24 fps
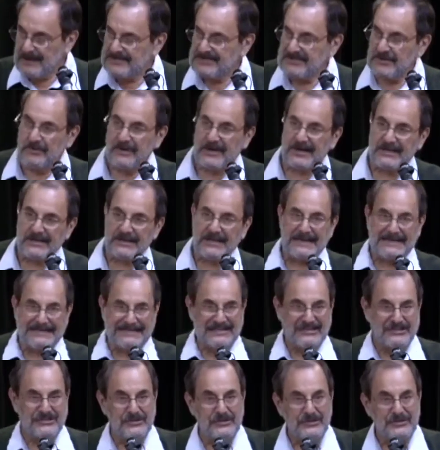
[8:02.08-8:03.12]
So, what I'd like
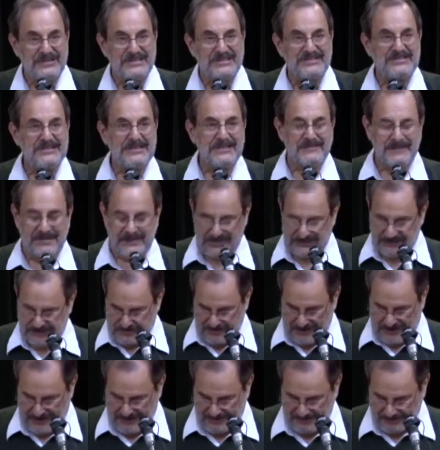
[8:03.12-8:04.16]
to do this evening is
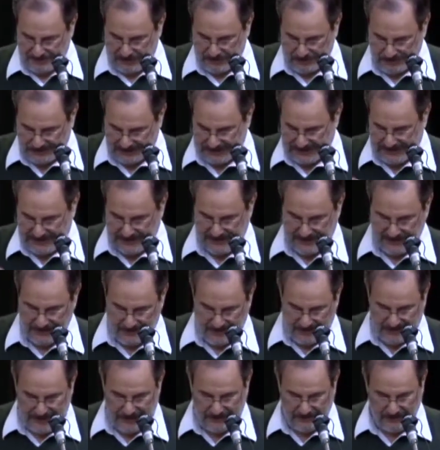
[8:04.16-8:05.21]
try to pull
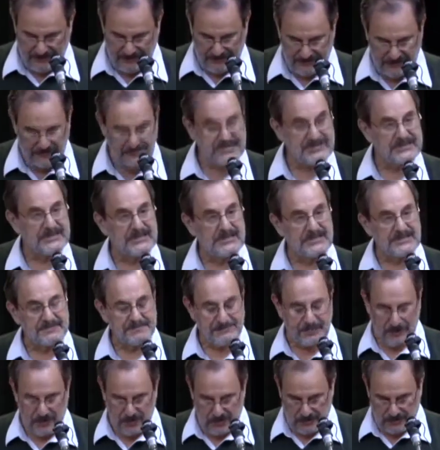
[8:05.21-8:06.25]
together a number of Lucille's
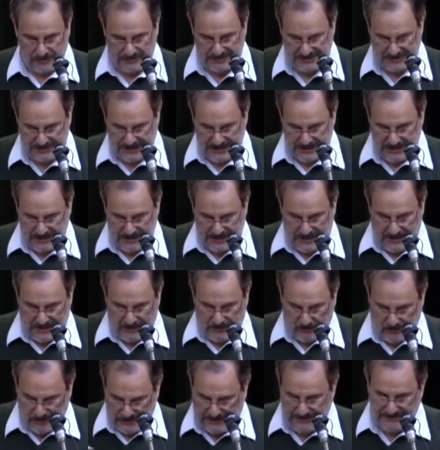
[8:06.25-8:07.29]
poems,
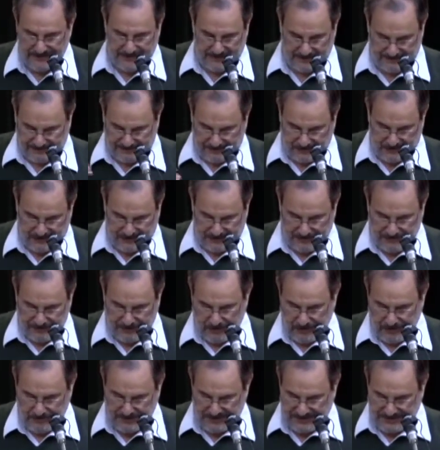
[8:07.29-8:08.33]
weave them with the
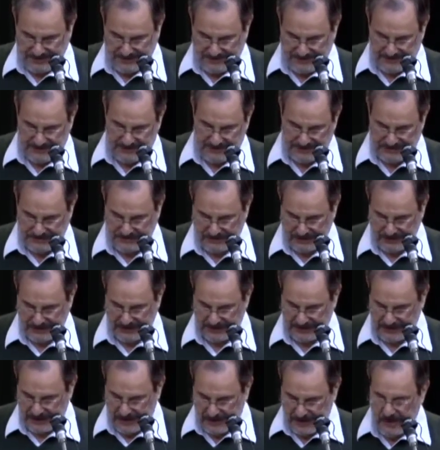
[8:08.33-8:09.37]
purpose of
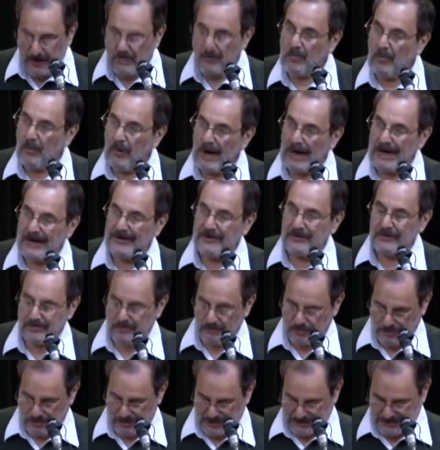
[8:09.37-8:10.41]
illustrating why her
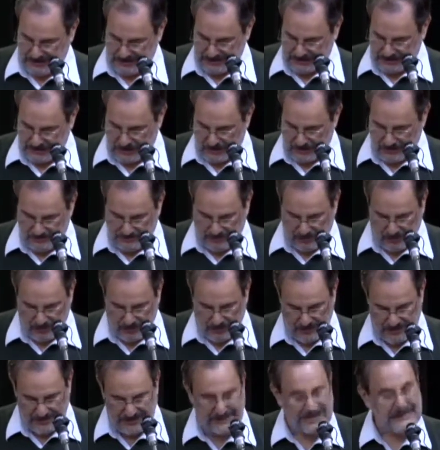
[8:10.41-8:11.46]
work is so
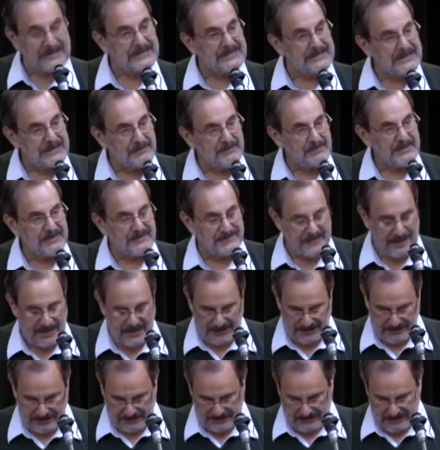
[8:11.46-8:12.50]
important and deeply
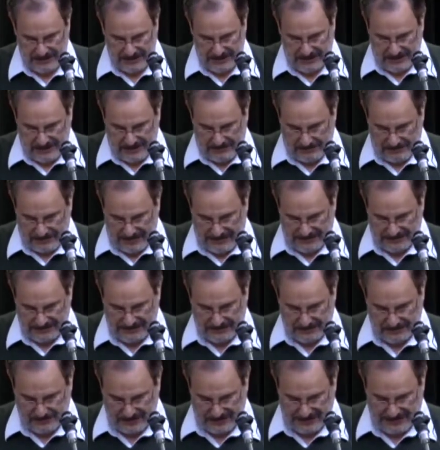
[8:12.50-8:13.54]
valued by
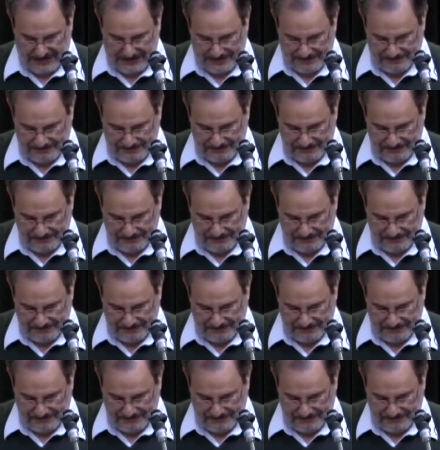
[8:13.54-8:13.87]
so many.